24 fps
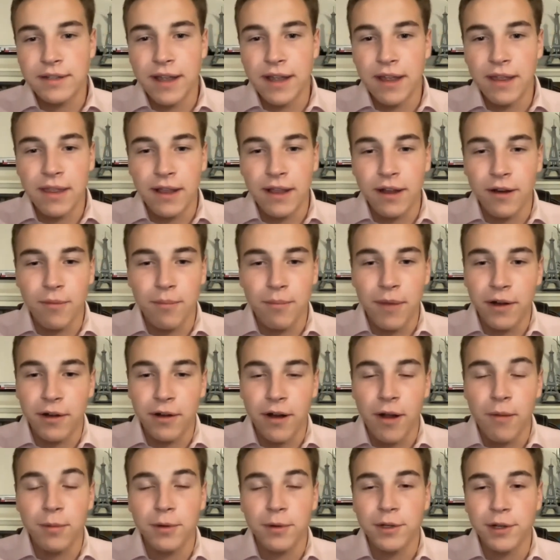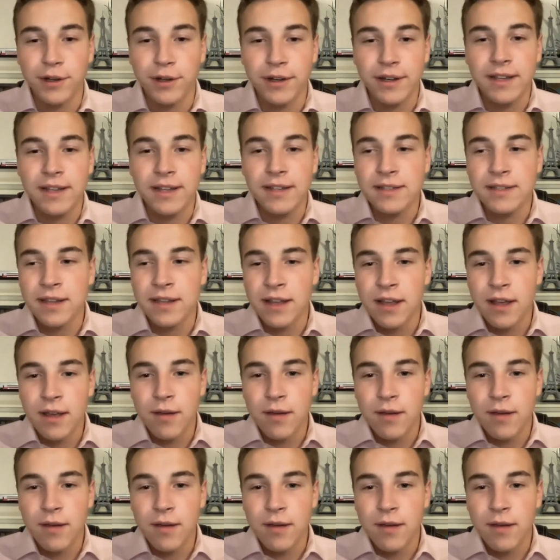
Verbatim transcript: that I think are better opportunities